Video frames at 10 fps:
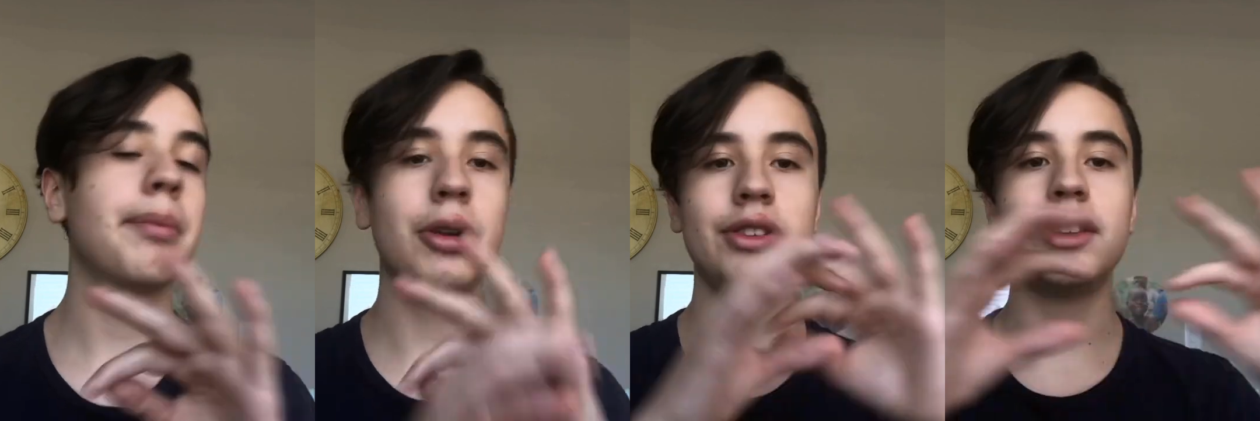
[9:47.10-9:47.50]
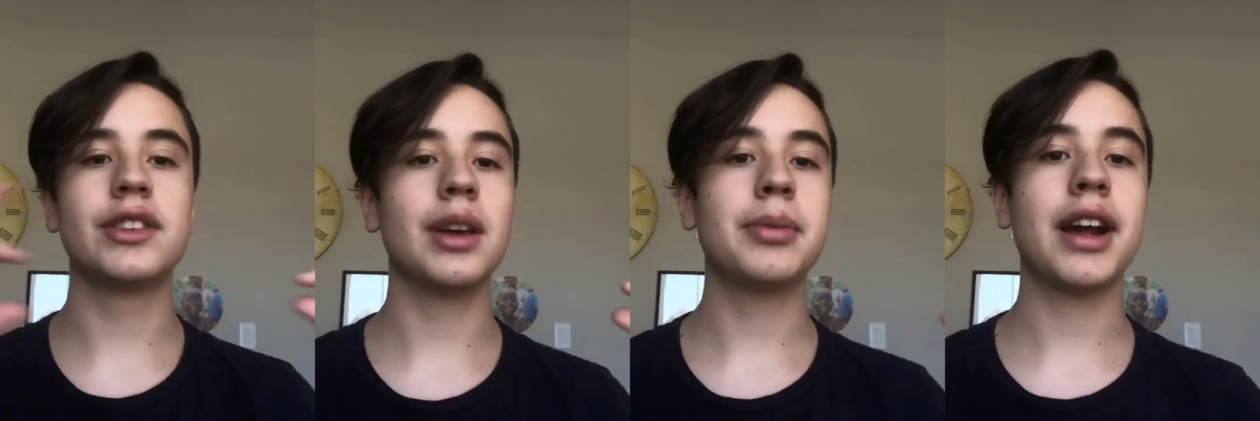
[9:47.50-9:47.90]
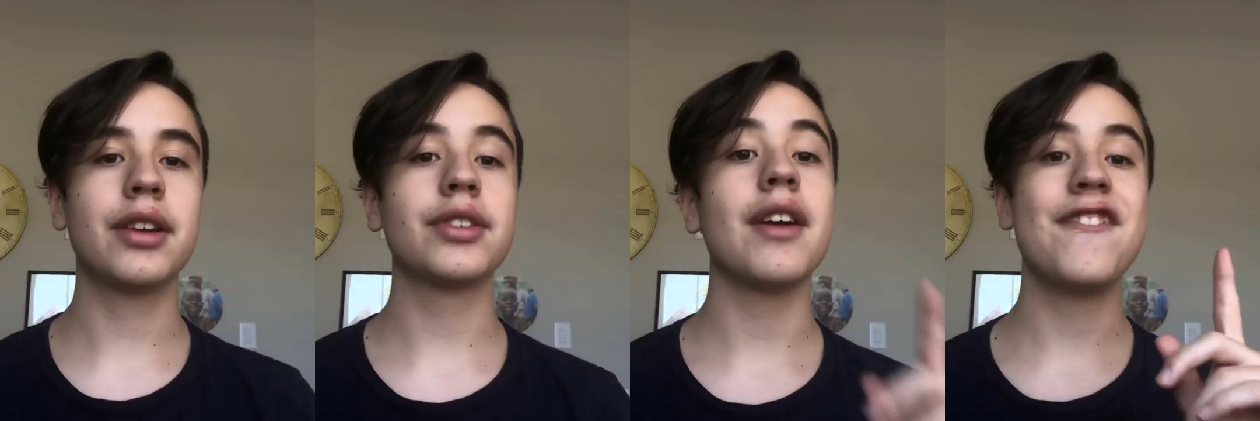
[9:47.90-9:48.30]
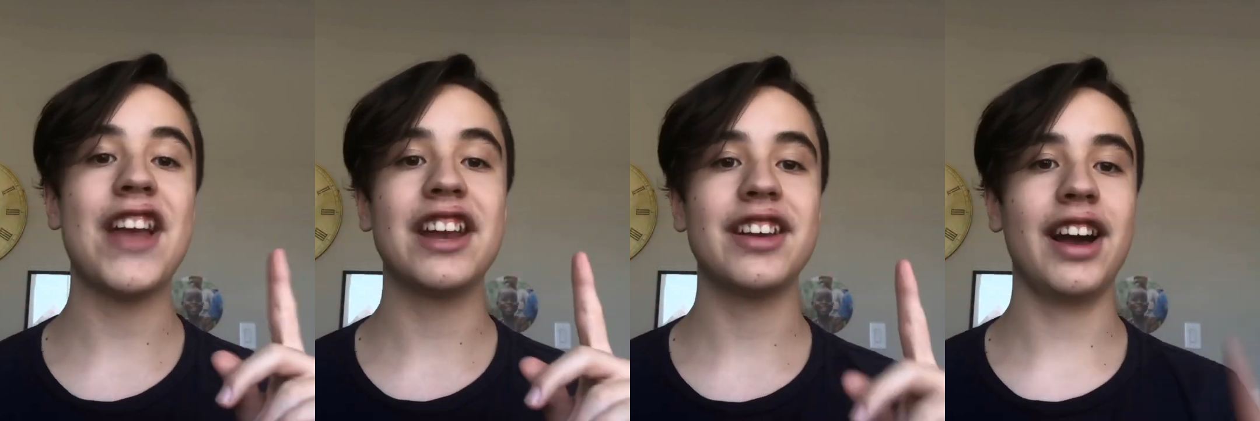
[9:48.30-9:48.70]
puts in subtitles,
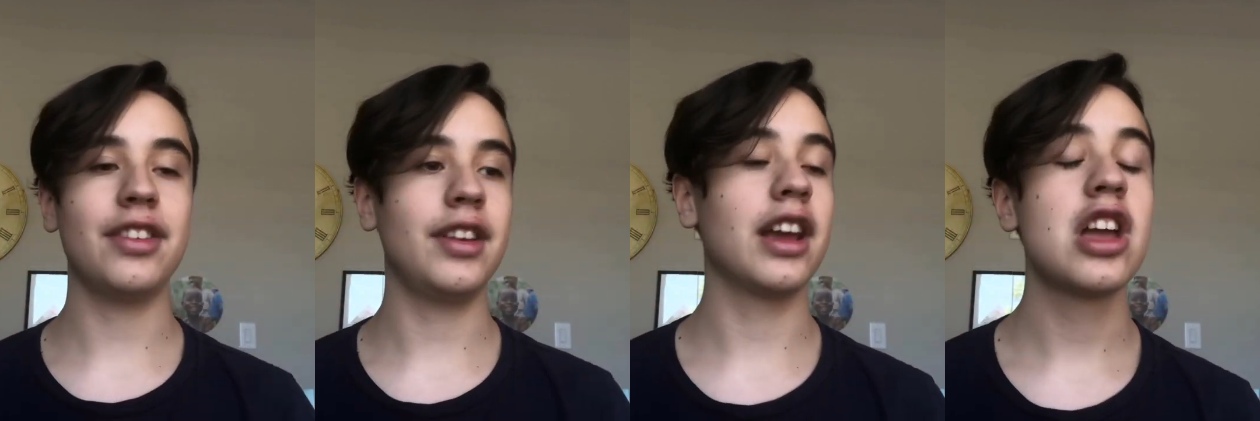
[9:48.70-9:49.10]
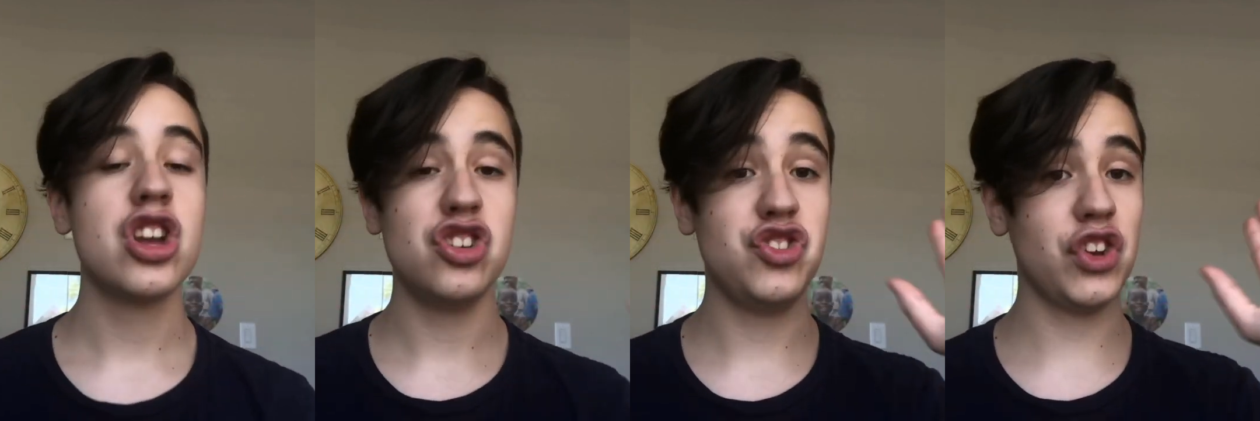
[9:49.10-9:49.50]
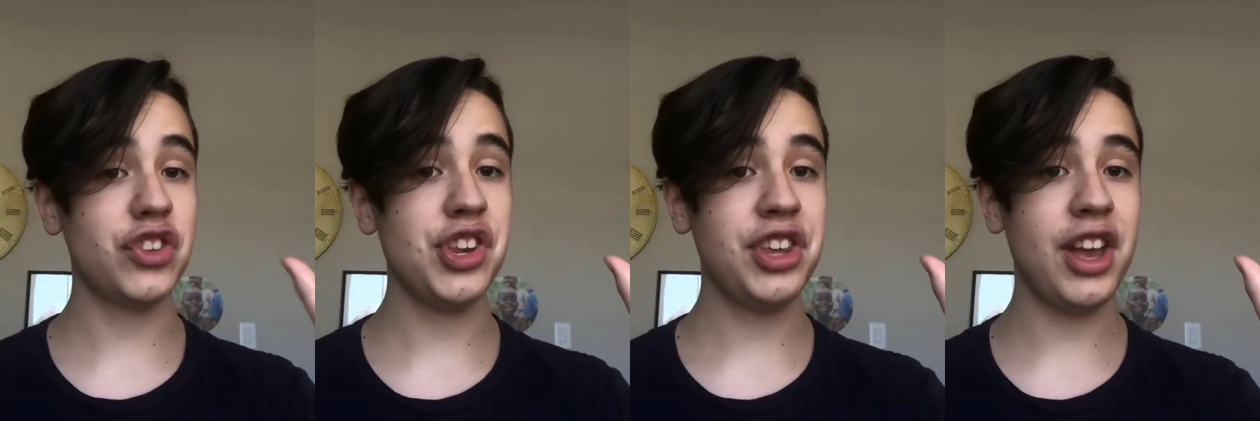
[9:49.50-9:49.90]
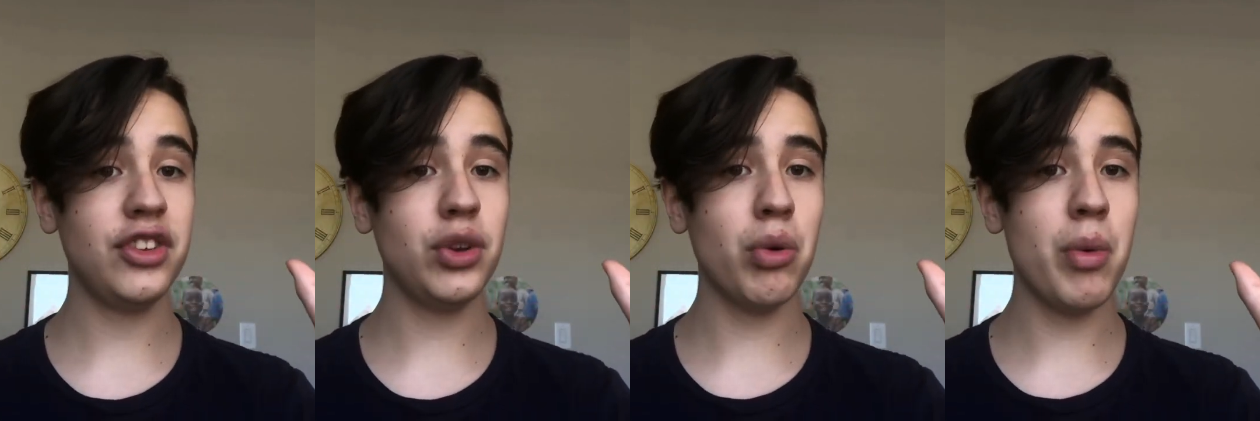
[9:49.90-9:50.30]
fantastic. just in case
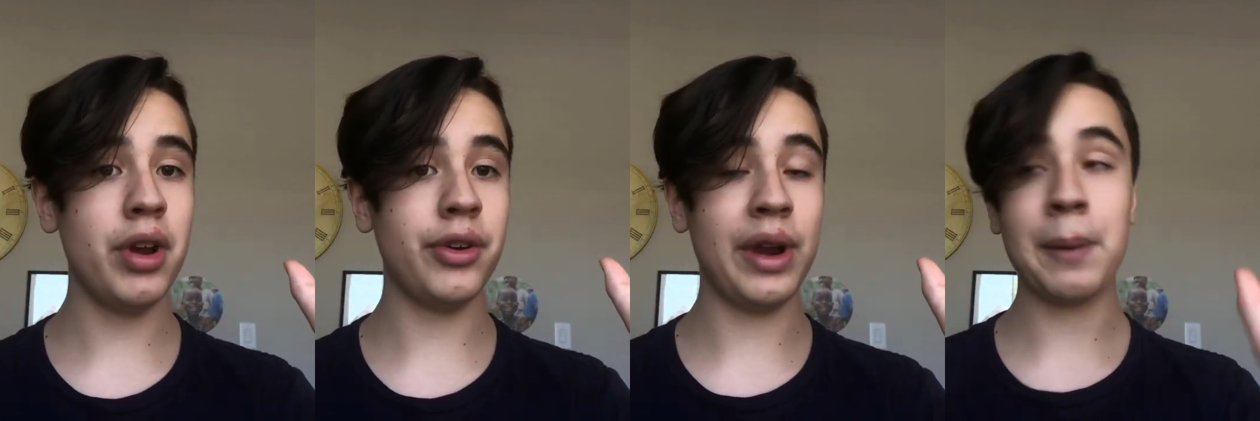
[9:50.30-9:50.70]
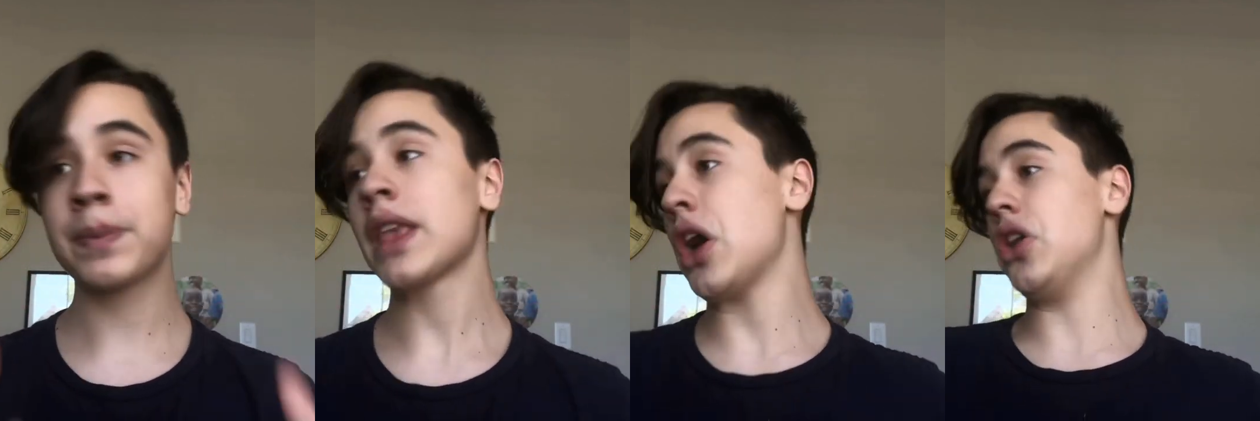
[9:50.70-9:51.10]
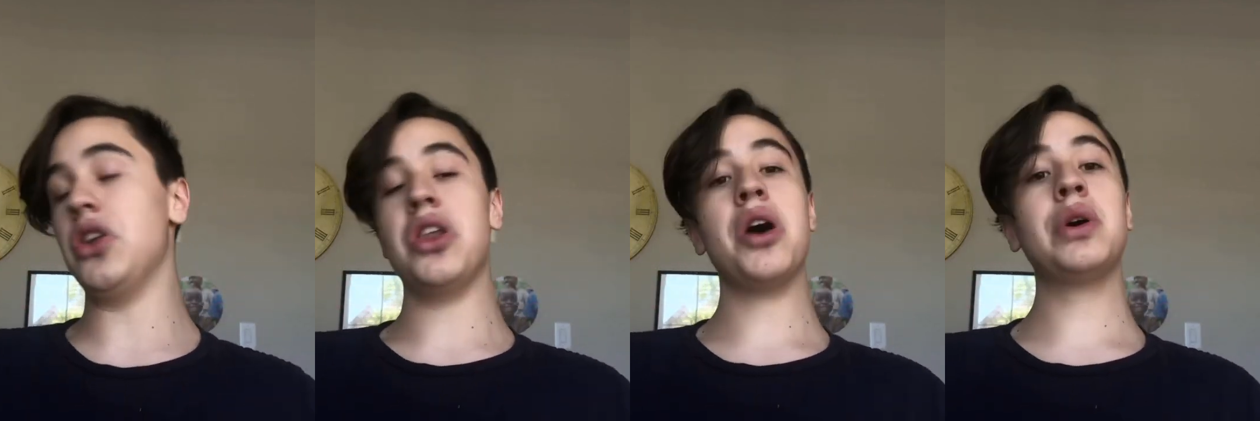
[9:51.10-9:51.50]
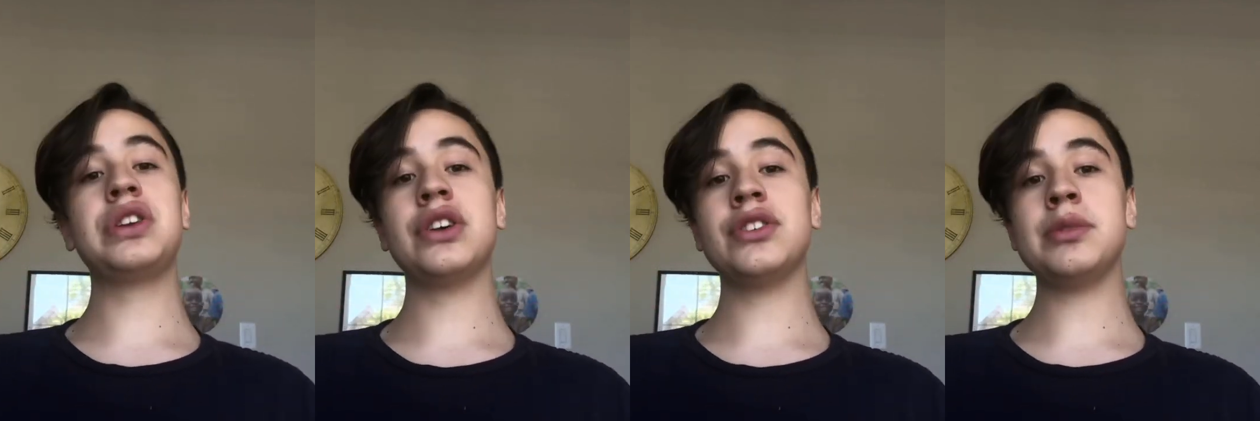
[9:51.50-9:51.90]
you were wondering, no, it
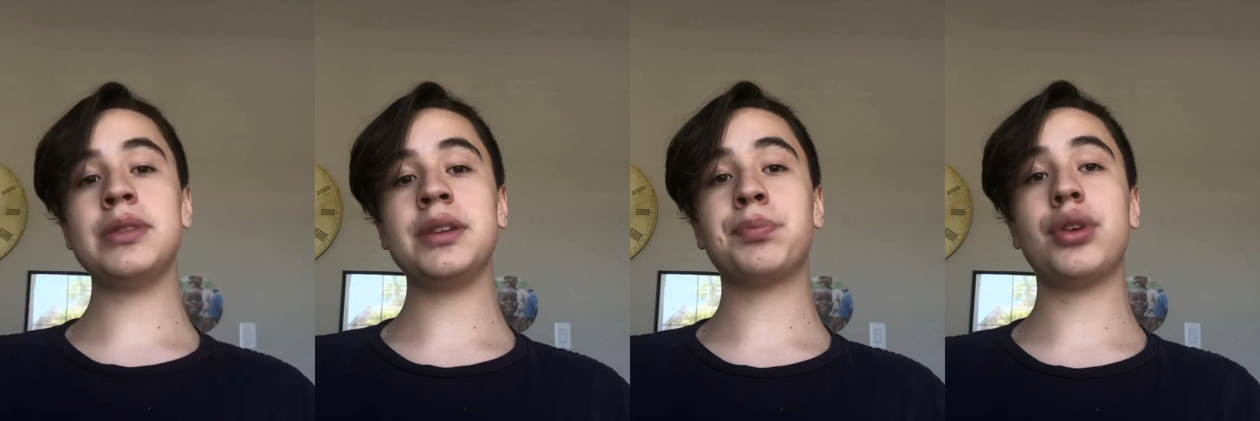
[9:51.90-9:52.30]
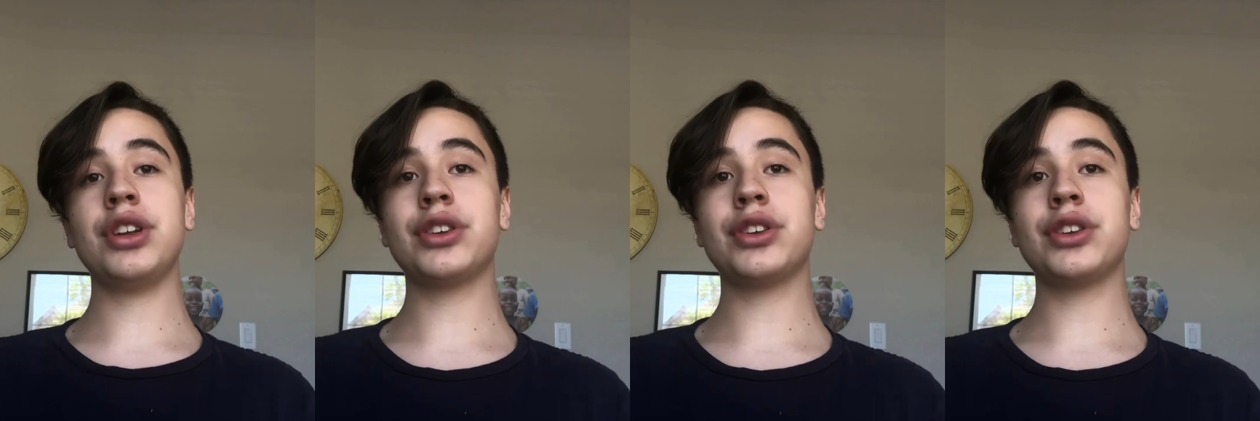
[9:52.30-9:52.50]
doesn't mean pretty